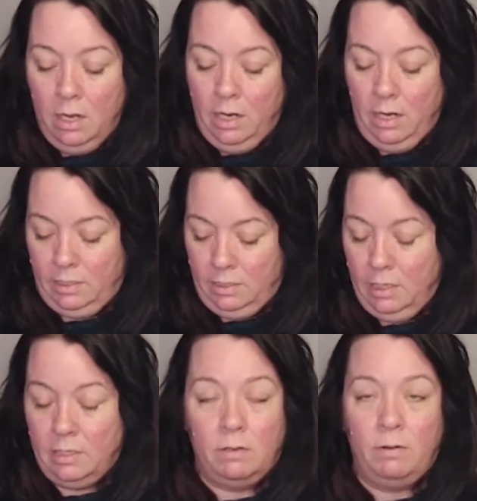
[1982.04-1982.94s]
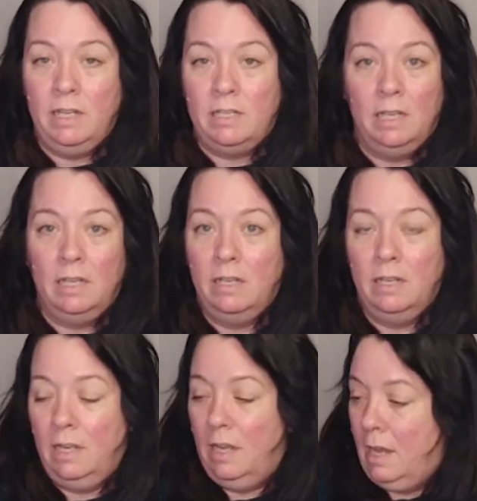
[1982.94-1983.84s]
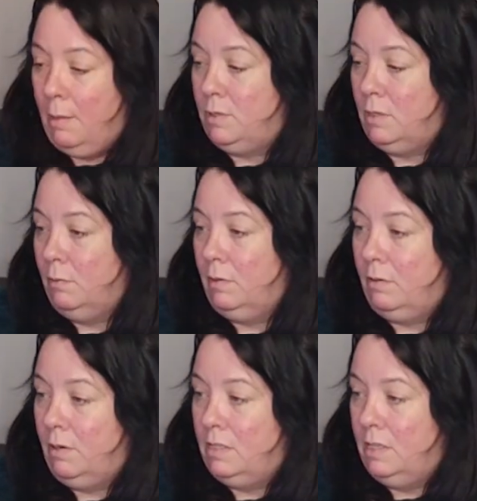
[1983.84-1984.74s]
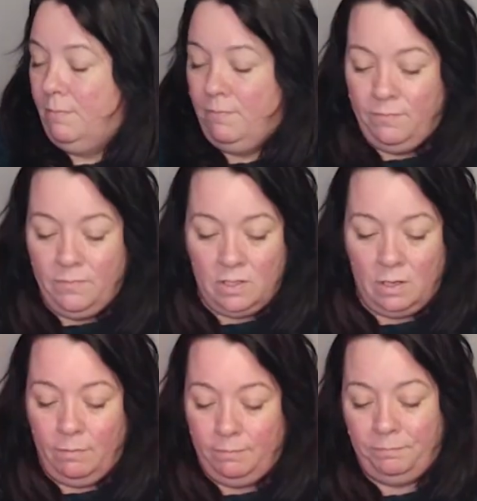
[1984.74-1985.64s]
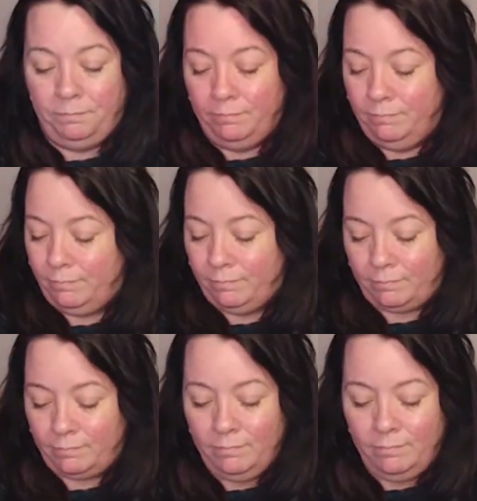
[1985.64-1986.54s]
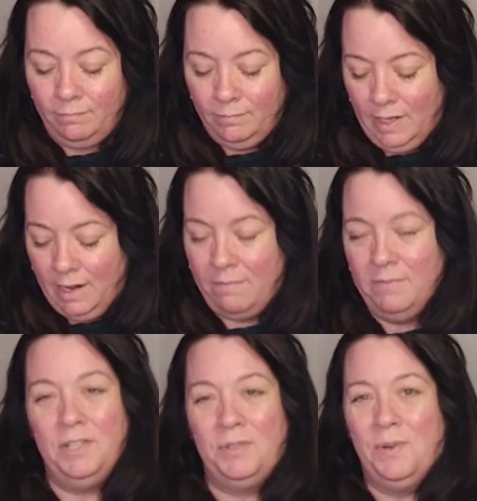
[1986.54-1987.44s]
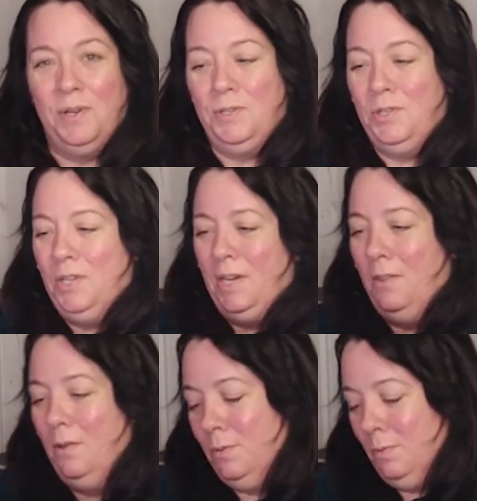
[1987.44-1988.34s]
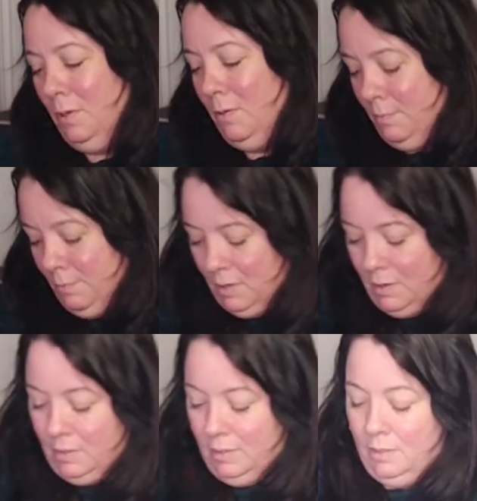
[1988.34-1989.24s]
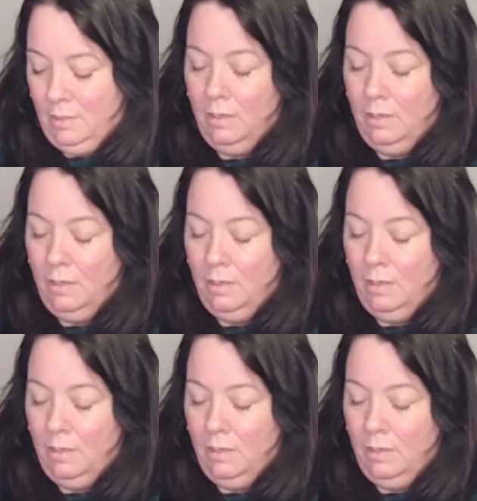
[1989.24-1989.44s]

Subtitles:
it's crazy, absolutely crazy. So yeah, just wanted to share those with you because,